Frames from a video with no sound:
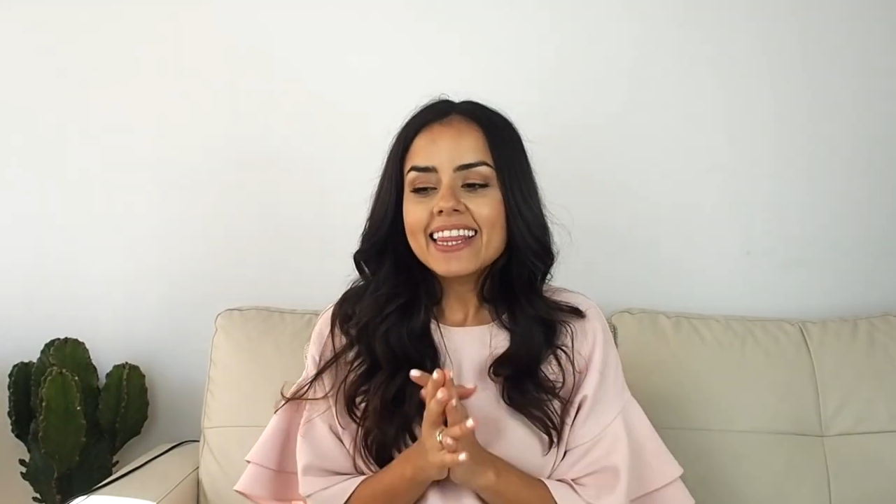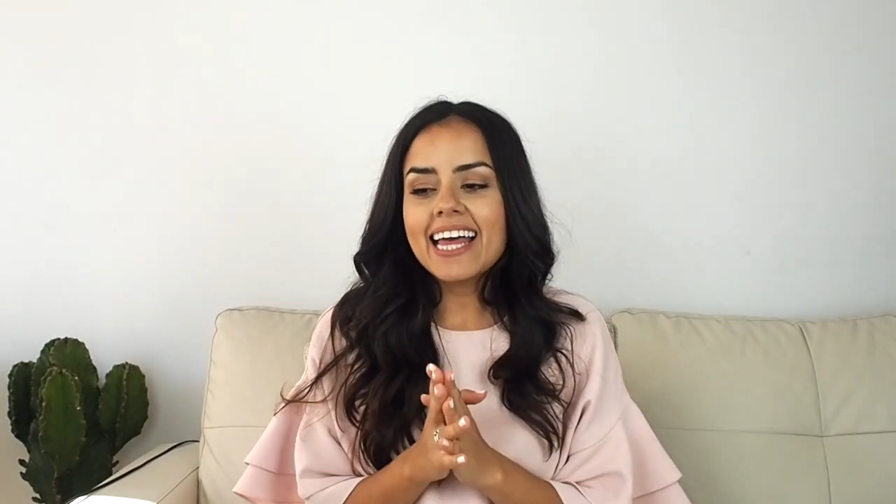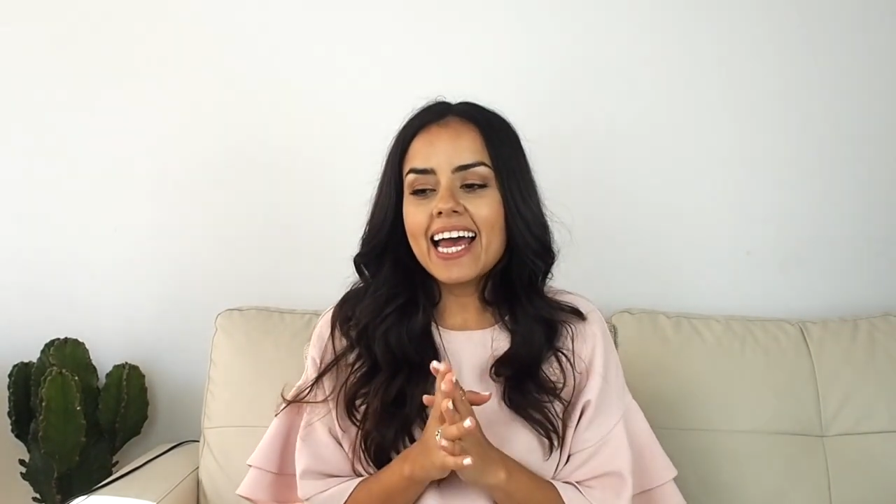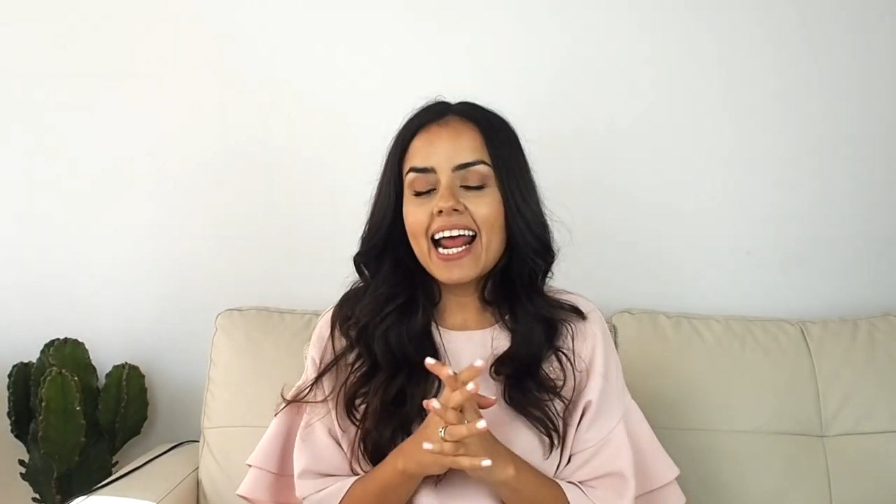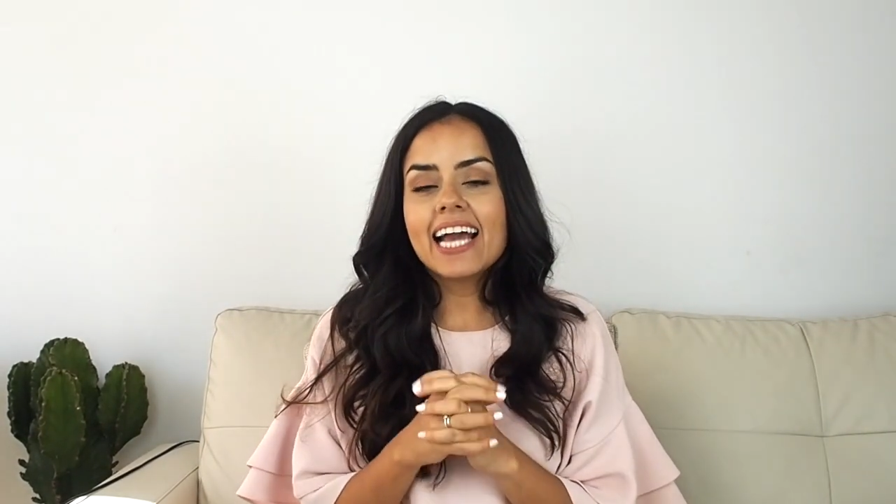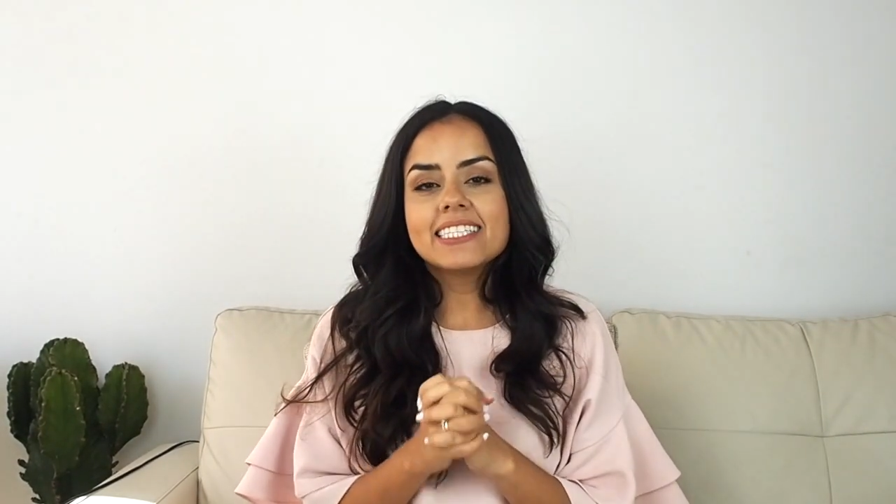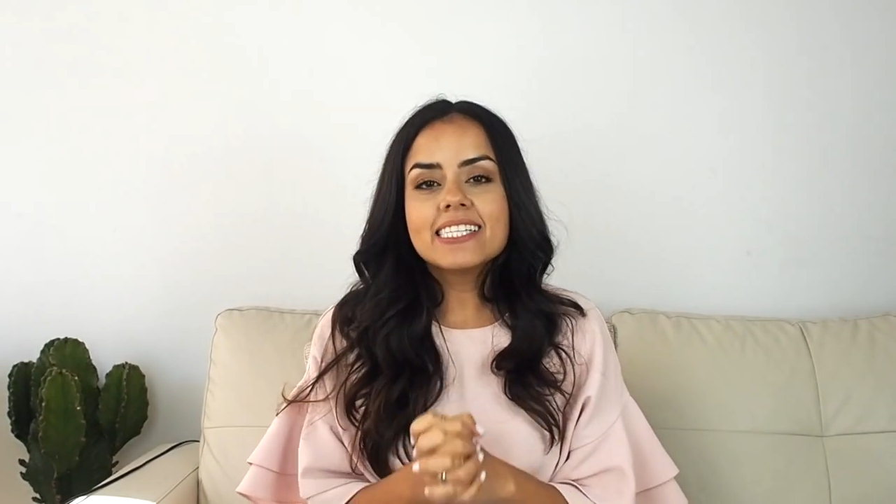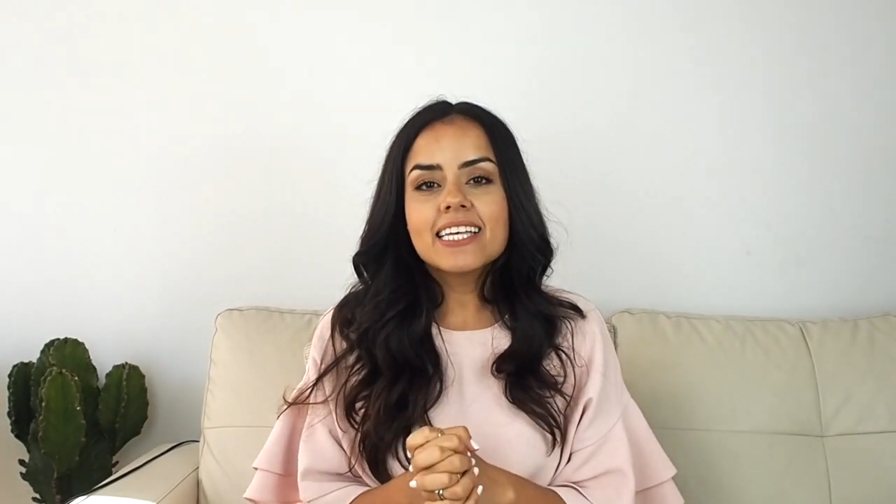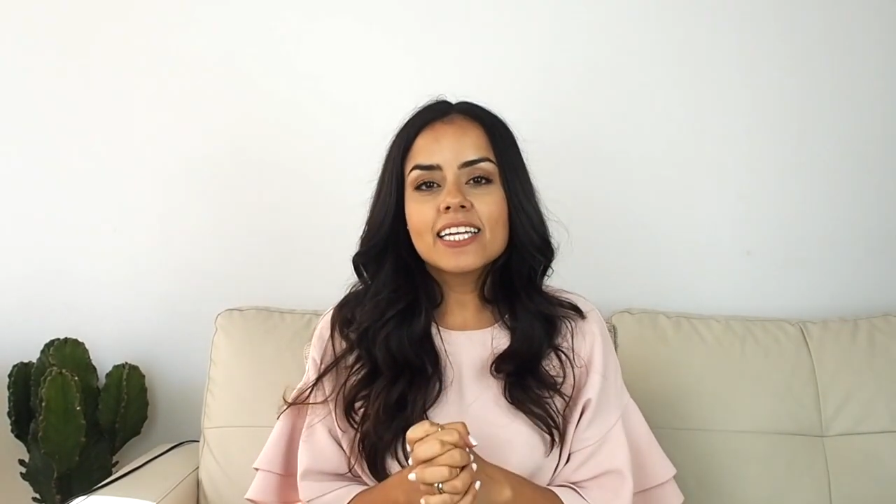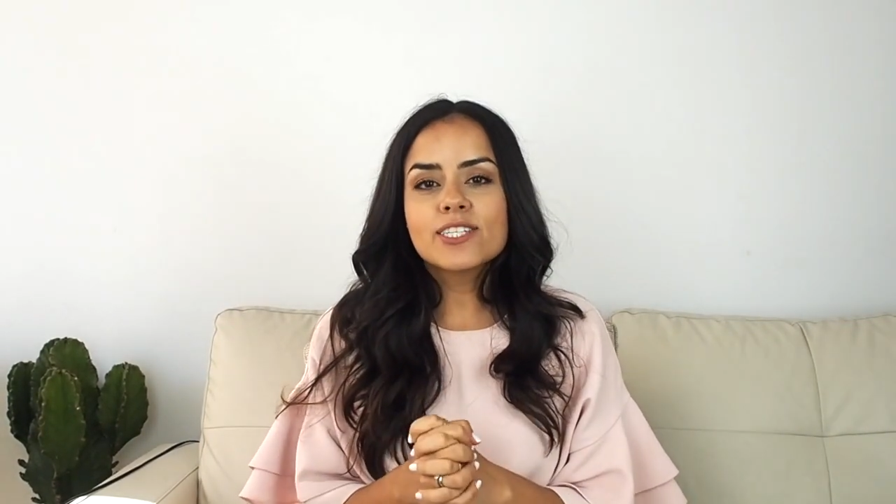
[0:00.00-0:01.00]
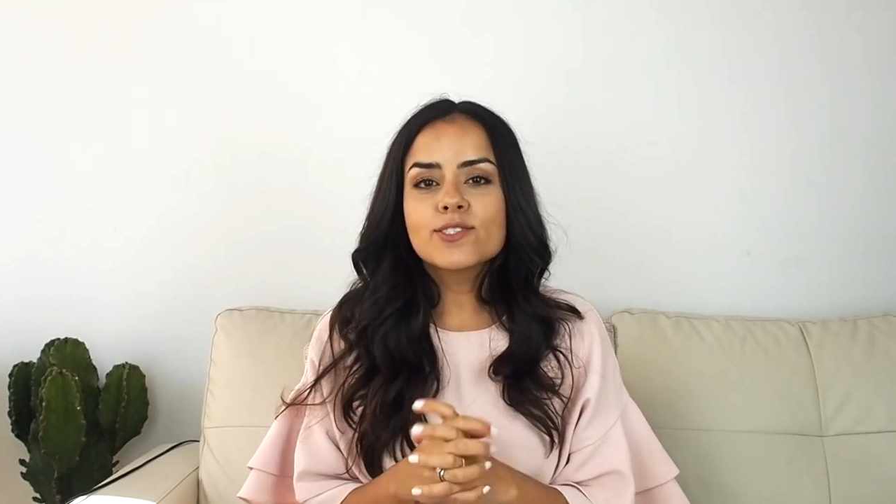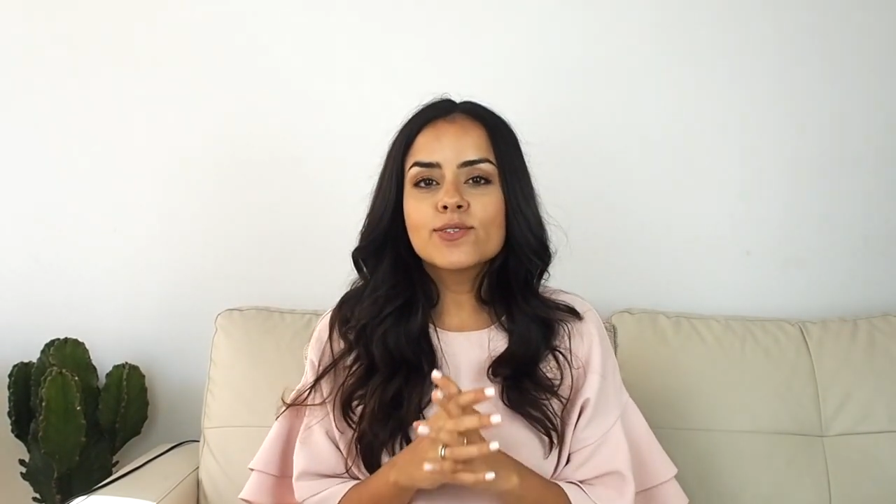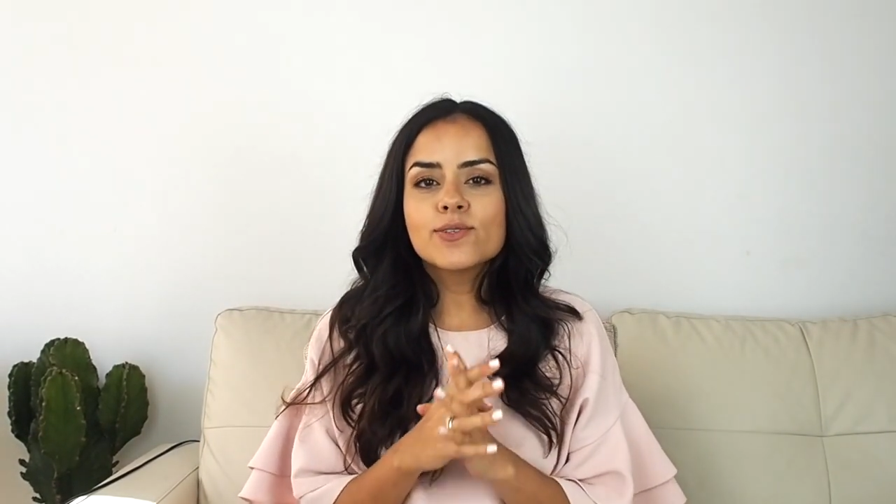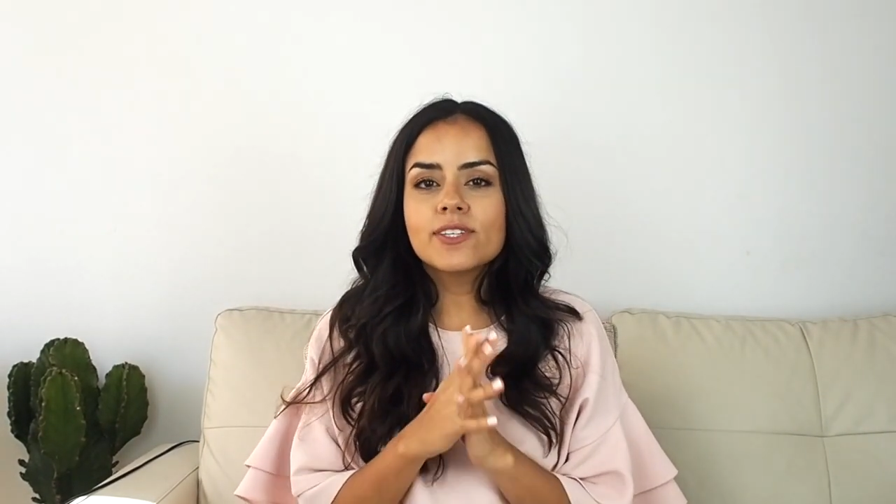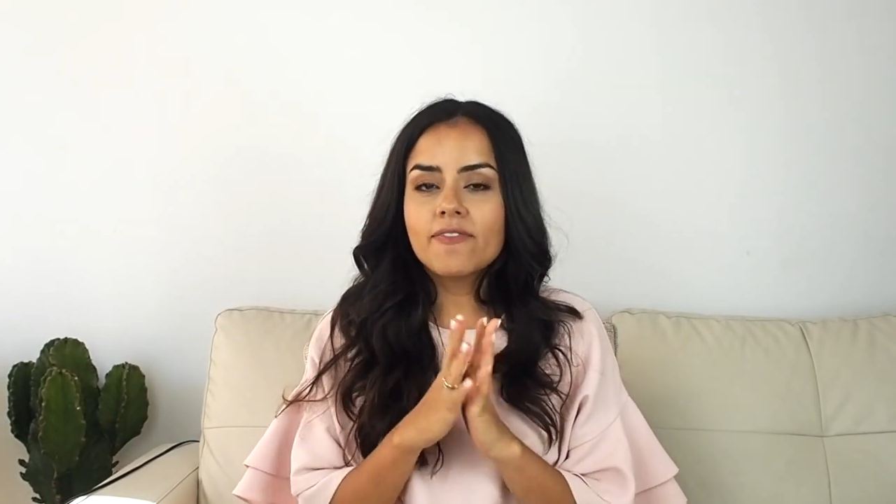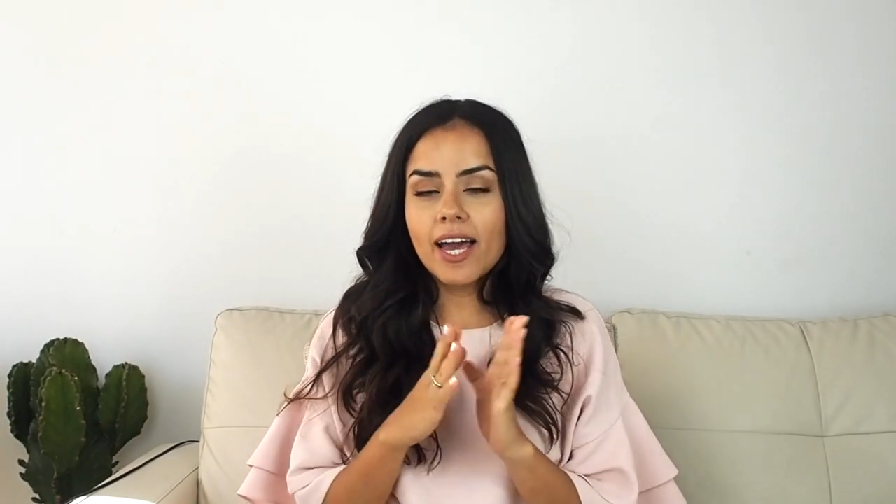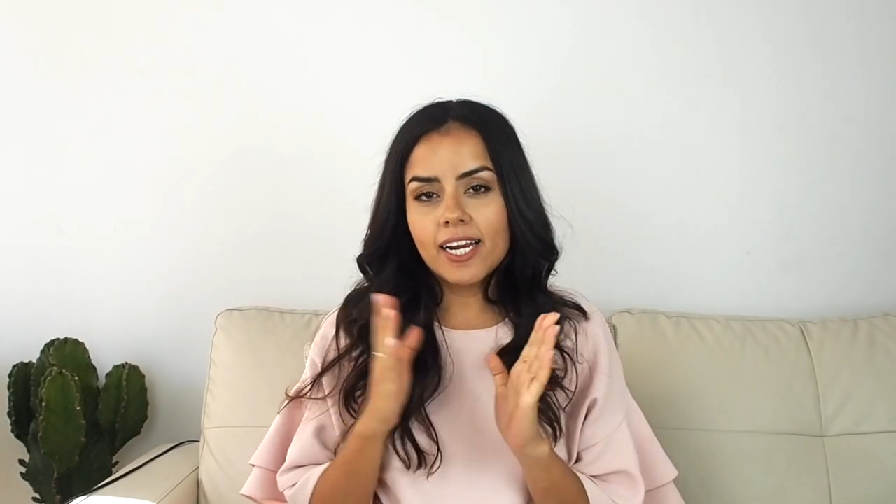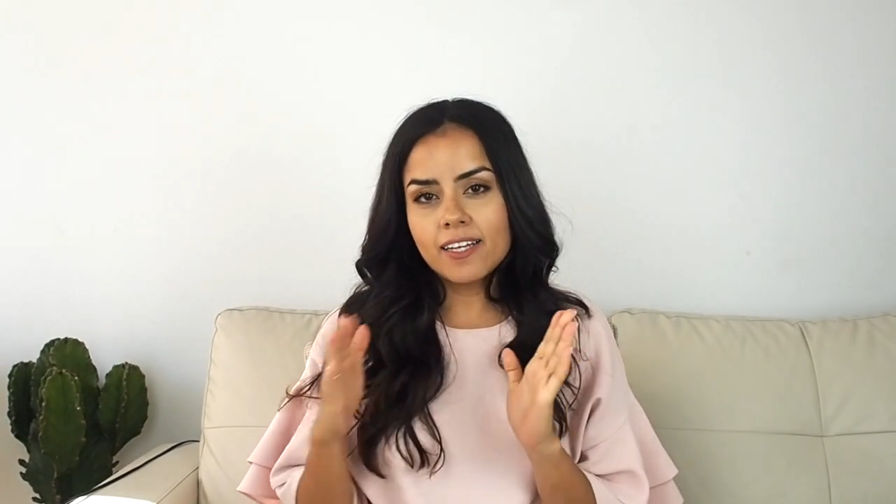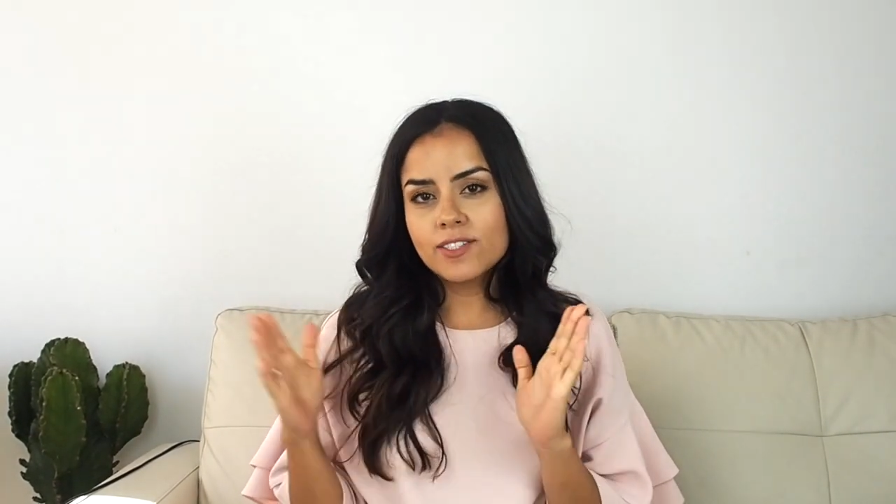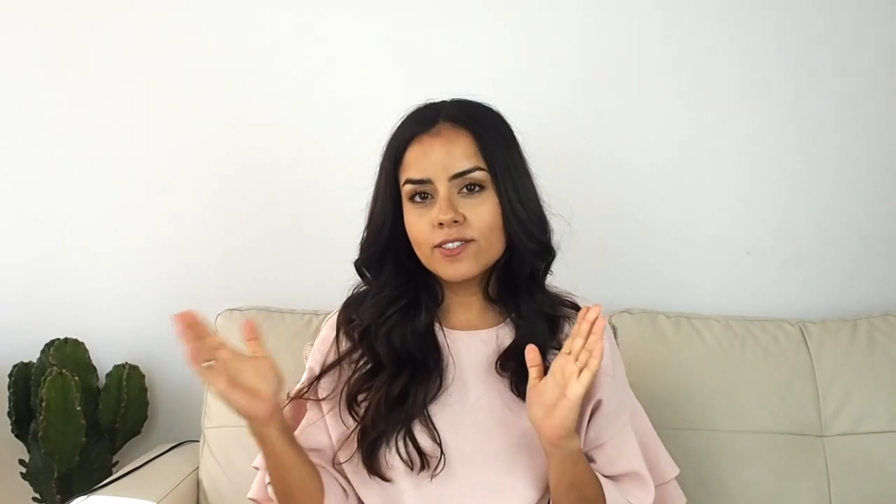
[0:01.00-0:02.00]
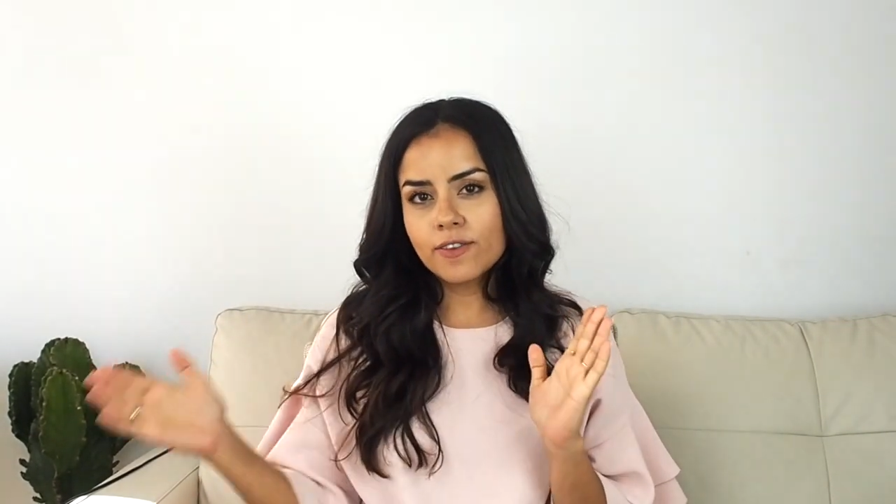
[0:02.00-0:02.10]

that I decided to divide it in